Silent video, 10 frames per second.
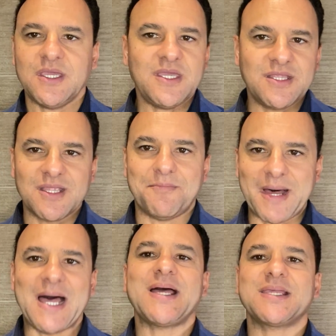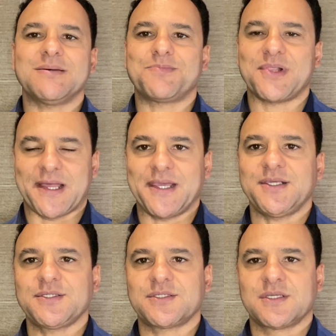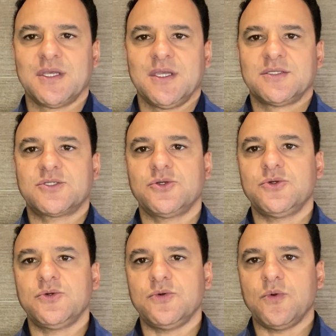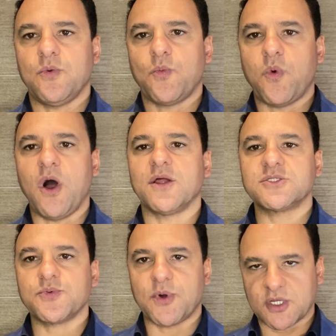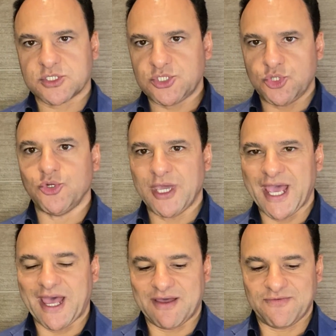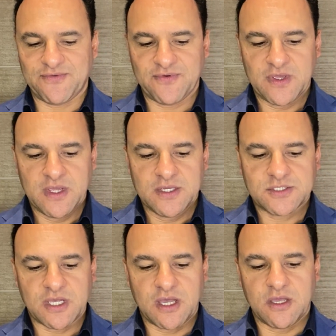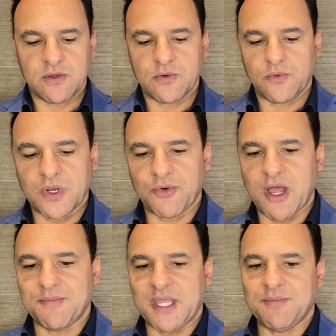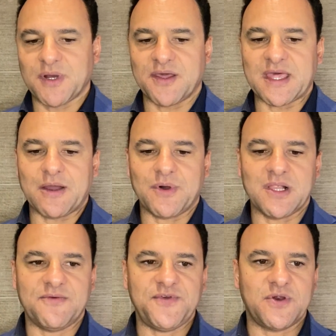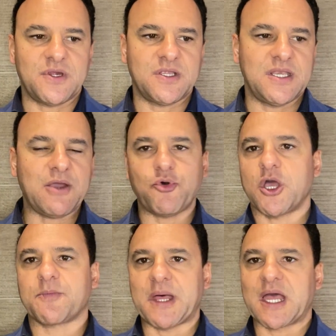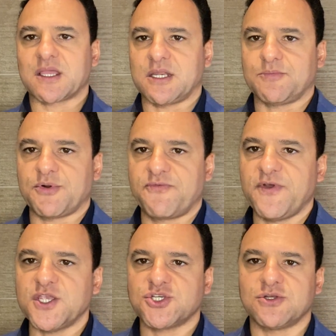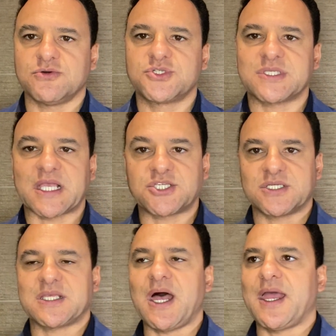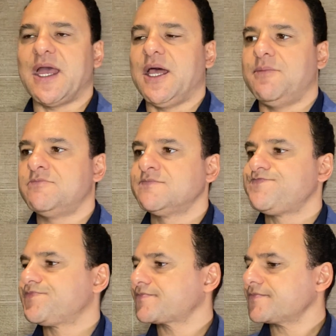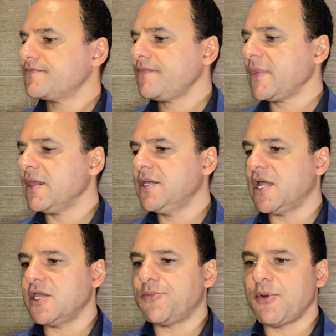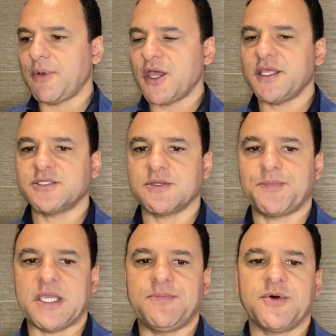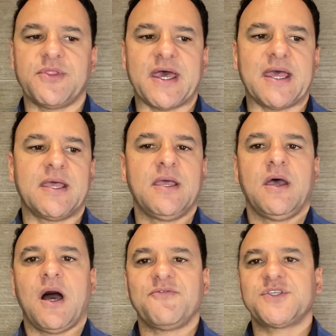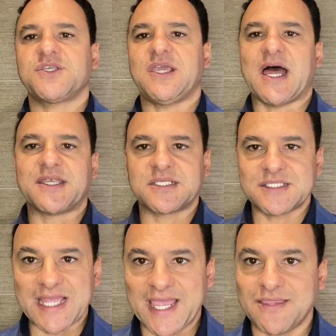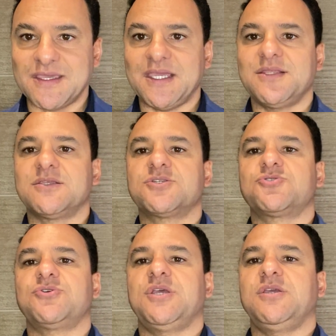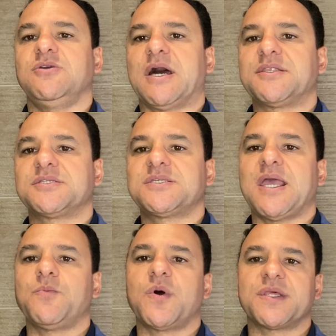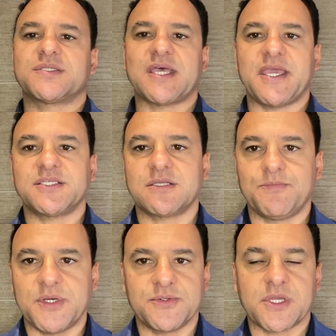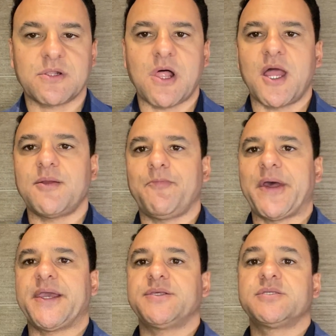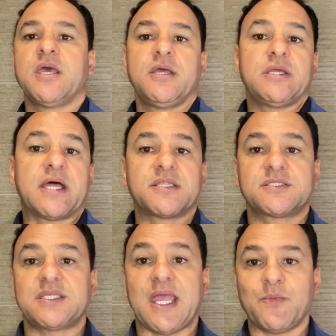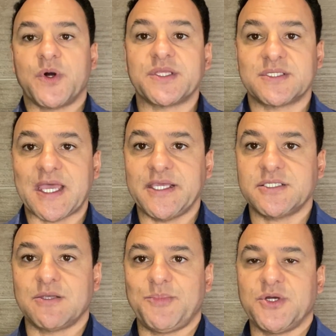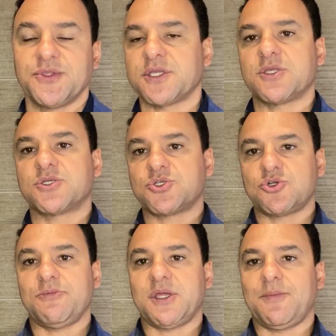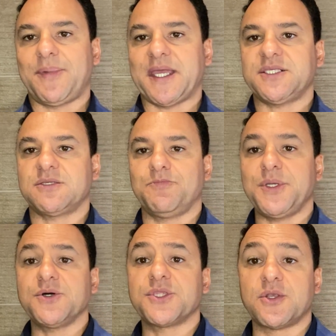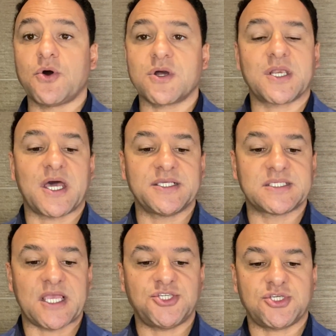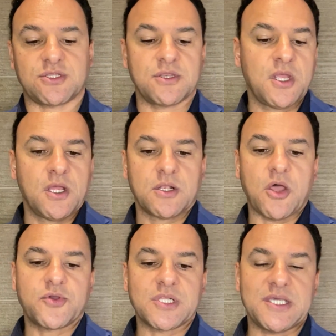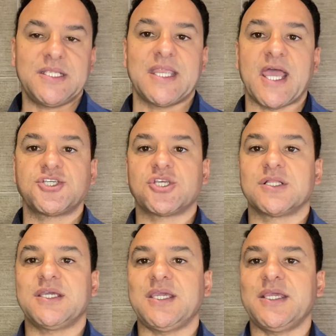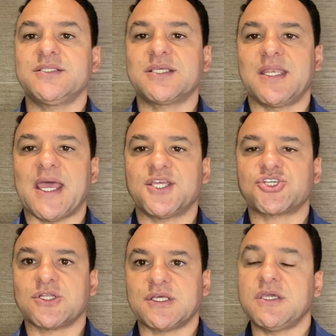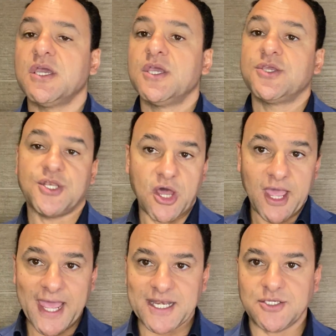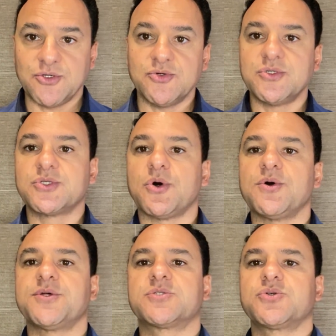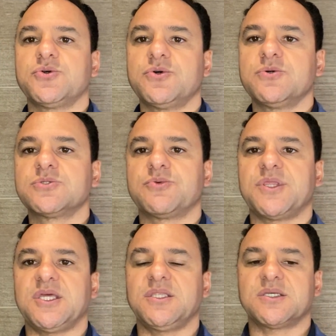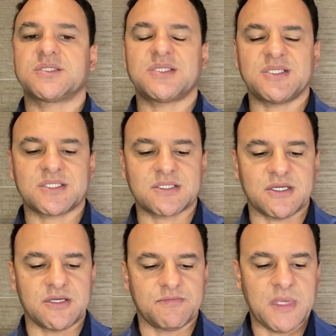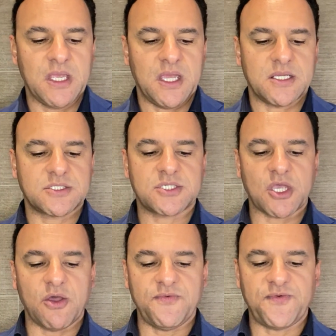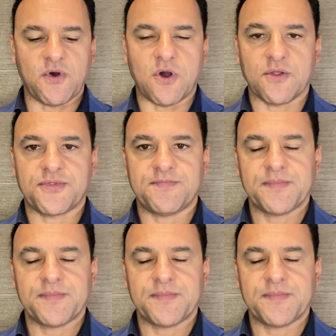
in the marketplace to want what you have. So do I mean by that? Well, if you're a network marketing professional such as I am, you're promoting to people that obviously you understand the industry, you understand what it takes to build the client base, you understand what it takes to build the distributor base and build an organization locally, nationally, internationally. You know how to use all the tools within the system and so forth.